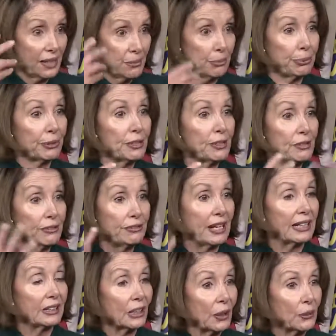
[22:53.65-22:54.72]
improve,
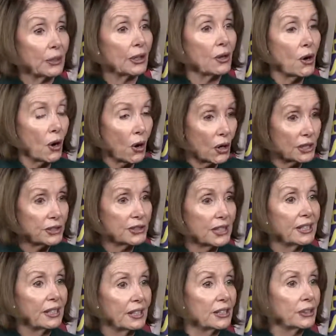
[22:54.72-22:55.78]
and lower cost,
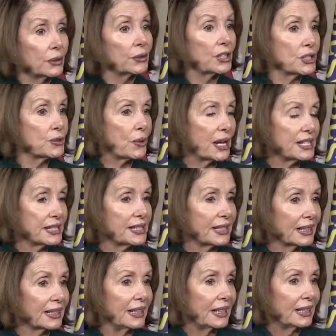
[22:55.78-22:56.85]
you're addressing